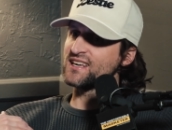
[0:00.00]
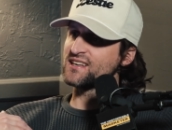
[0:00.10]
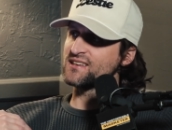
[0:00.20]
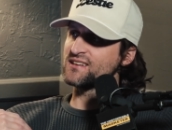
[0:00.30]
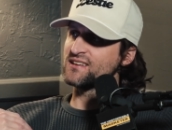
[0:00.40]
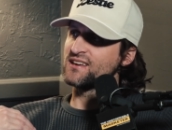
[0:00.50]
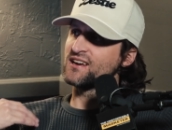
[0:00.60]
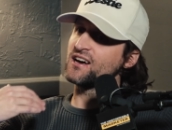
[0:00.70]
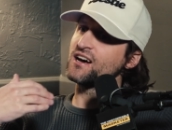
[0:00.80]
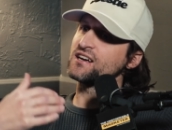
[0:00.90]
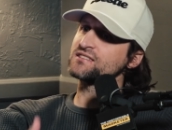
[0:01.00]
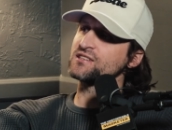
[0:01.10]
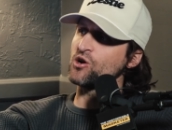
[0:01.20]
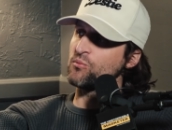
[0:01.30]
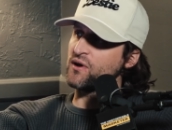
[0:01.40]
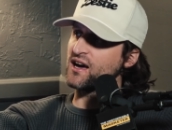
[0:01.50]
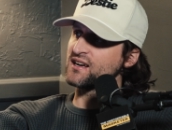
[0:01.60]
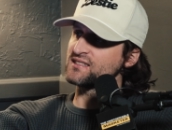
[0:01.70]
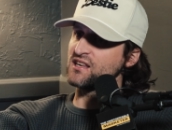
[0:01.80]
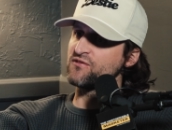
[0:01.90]
needed us to go back
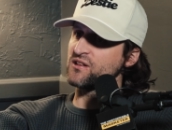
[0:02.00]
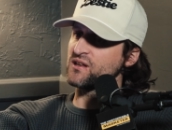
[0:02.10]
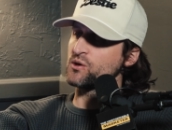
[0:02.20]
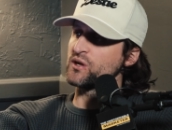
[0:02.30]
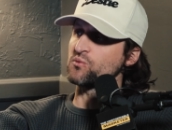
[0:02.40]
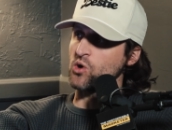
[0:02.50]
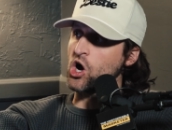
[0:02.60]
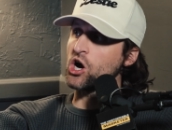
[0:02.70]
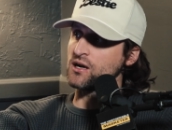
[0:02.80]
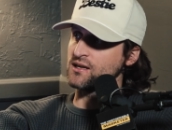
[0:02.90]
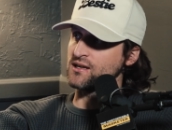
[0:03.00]
because he felt like we wronged